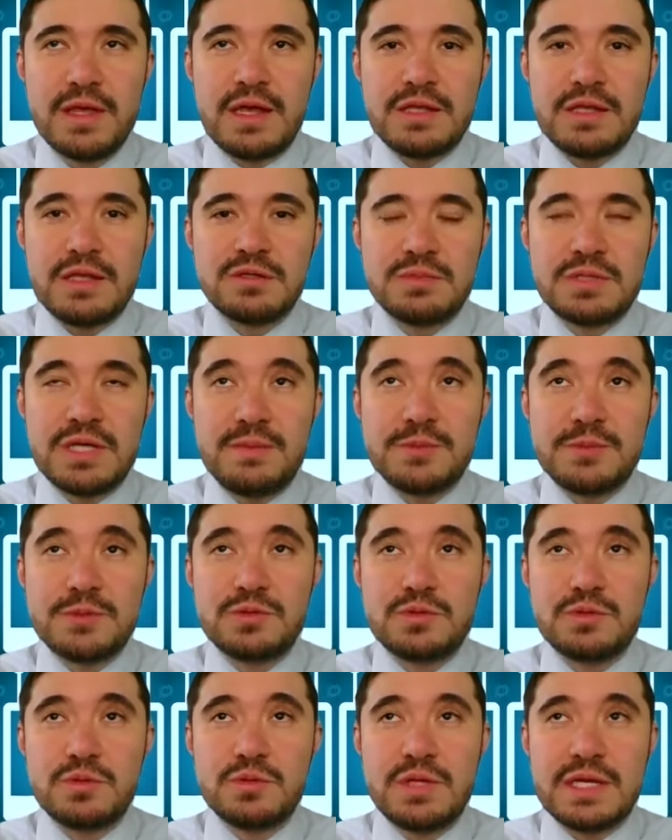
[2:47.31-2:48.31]
and
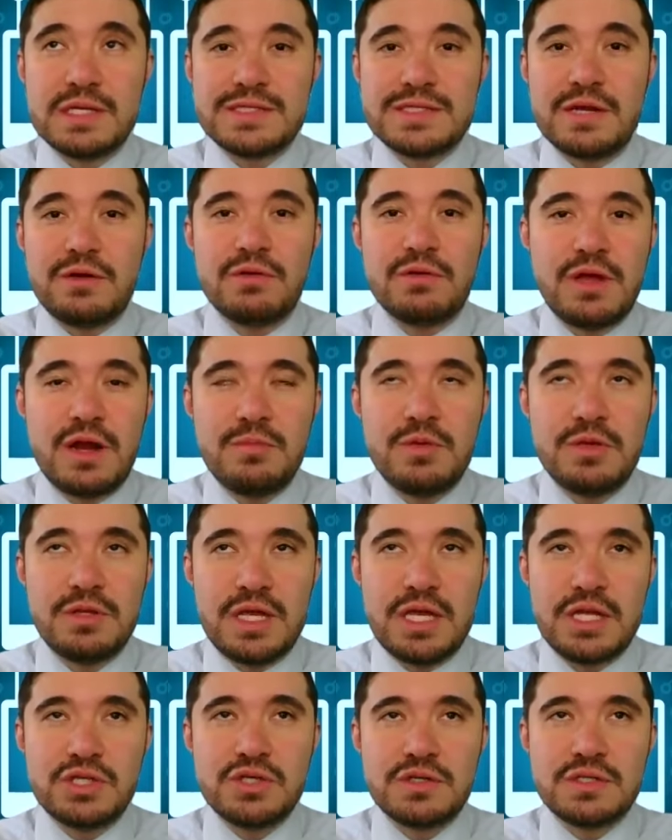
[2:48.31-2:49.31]
sometimes to the secondary
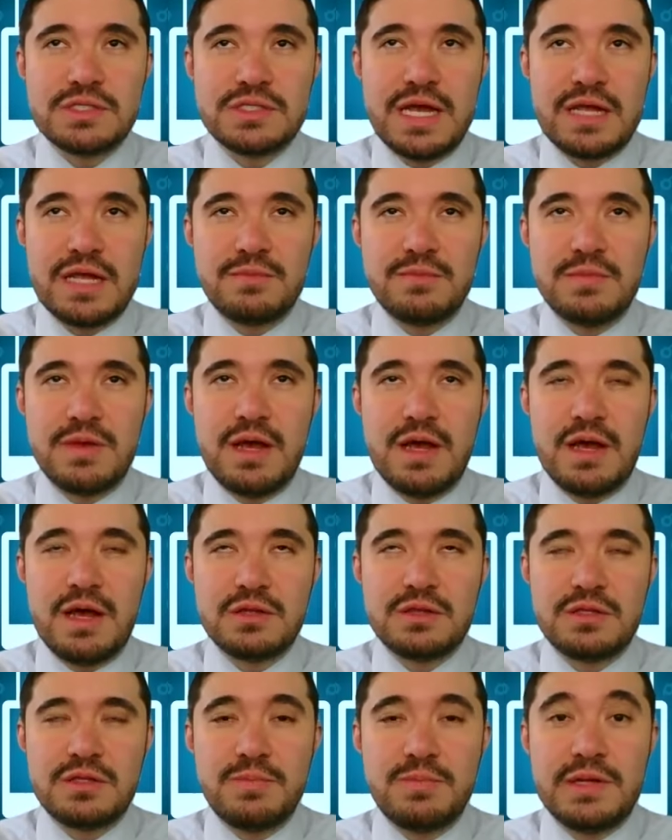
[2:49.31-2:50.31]
mutations that uh,
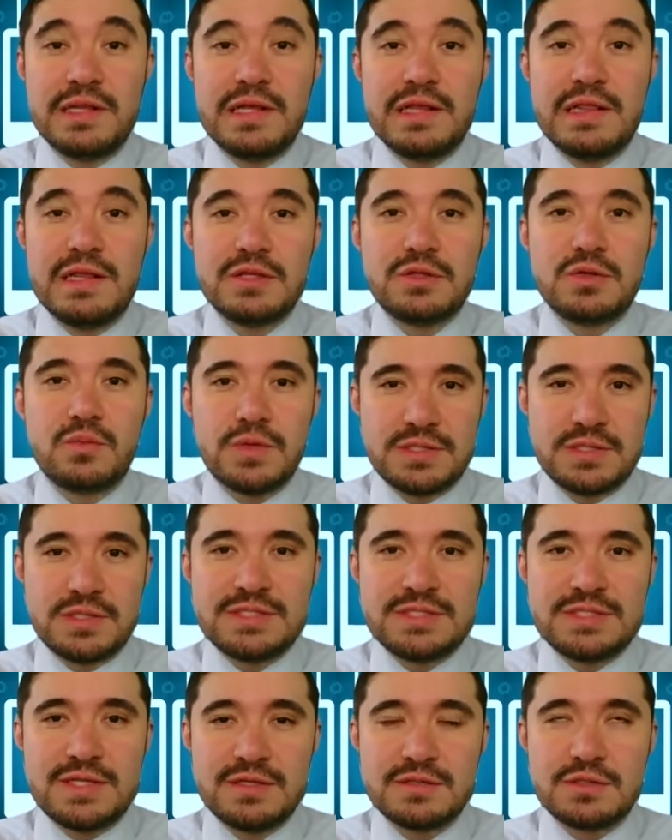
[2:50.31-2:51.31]
typically lead to
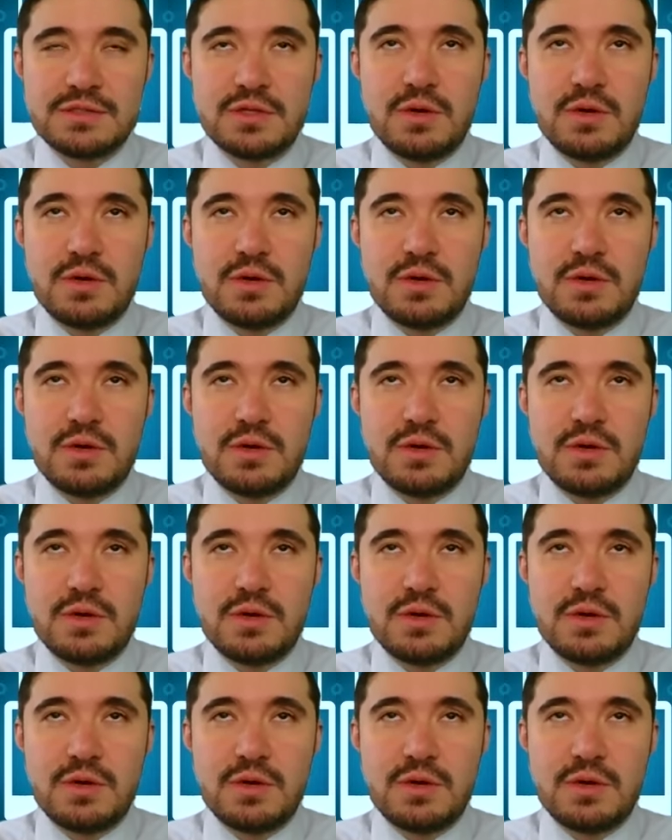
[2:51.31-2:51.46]
resistance.